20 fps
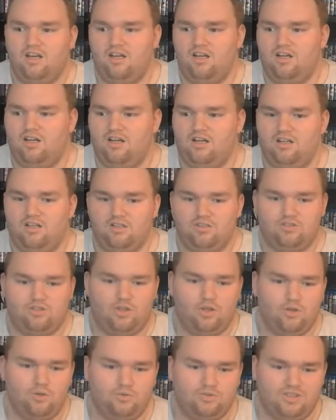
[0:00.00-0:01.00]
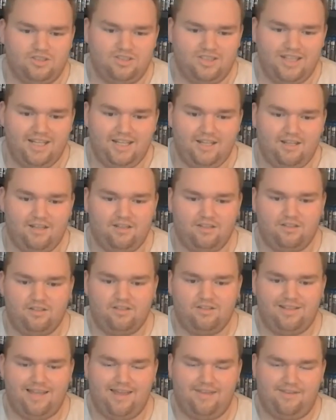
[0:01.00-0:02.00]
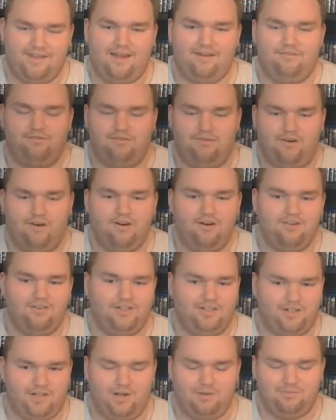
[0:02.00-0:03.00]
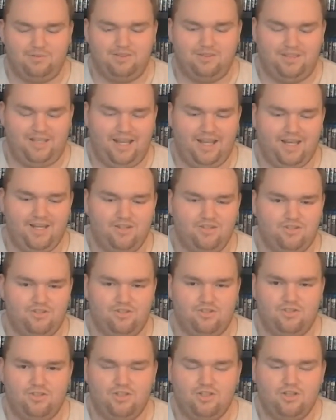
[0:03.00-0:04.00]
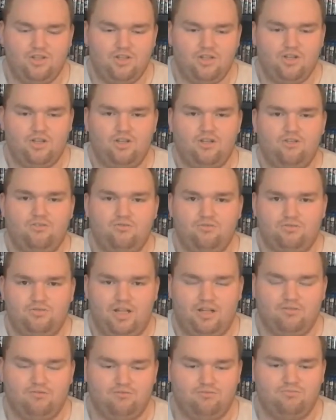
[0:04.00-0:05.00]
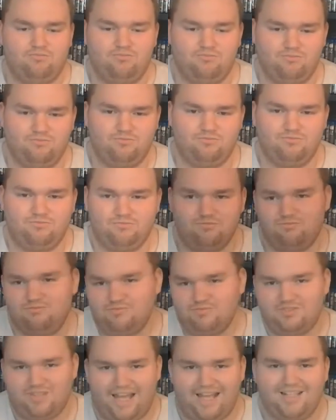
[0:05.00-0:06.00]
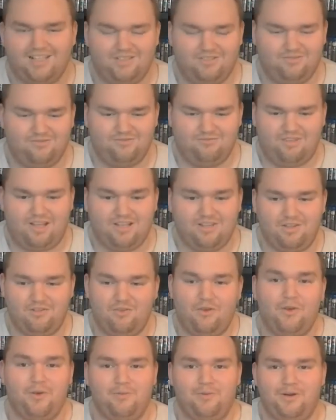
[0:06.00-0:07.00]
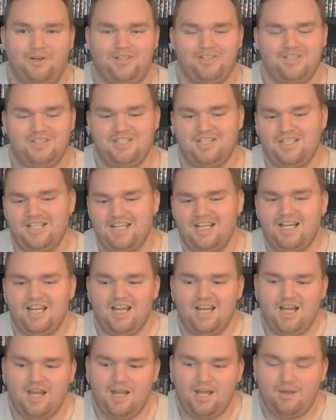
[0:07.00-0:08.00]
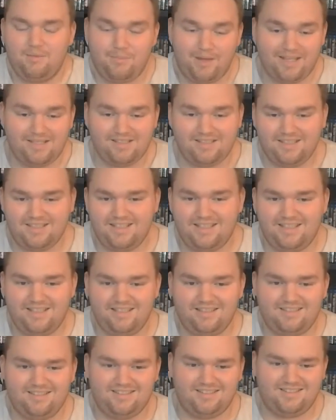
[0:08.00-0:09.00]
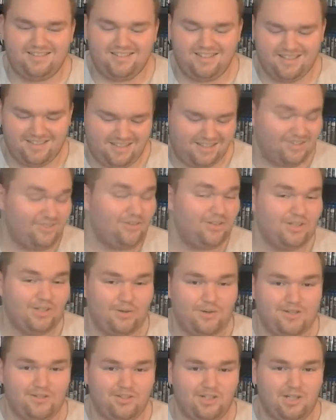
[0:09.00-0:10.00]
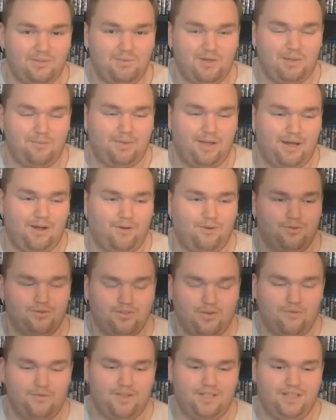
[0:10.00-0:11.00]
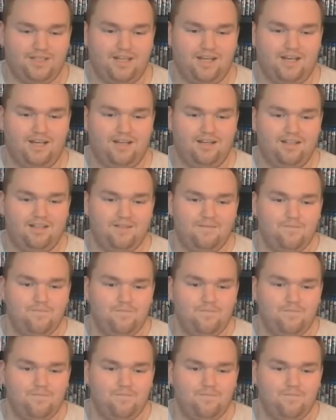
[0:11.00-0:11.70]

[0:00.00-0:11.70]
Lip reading: So to see it get that far in a couple of days, just like thank you very much. Basically, this video is going to be about something that